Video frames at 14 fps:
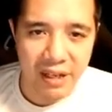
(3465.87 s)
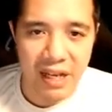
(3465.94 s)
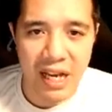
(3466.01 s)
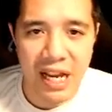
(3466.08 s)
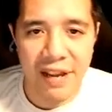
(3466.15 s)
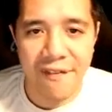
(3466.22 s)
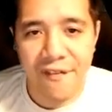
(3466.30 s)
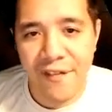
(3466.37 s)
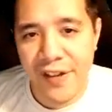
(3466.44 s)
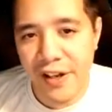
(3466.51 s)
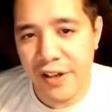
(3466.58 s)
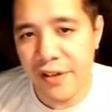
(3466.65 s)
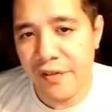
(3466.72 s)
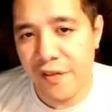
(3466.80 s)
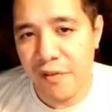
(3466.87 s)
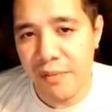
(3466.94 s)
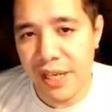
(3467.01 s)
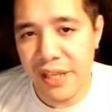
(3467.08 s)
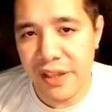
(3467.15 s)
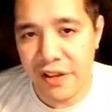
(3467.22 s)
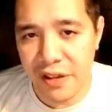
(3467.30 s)
I feel for
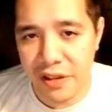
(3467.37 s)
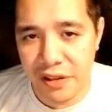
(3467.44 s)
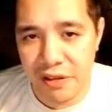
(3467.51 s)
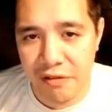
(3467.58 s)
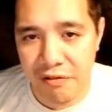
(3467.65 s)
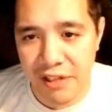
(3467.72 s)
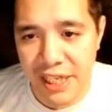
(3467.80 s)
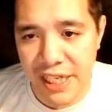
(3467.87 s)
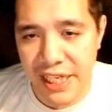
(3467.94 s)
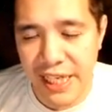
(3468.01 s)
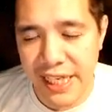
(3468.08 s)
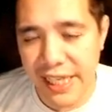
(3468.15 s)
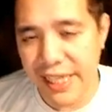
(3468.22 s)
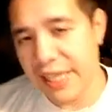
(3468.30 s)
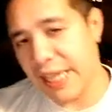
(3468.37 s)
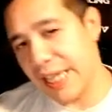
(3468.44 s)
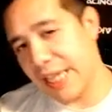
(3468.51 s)
me the three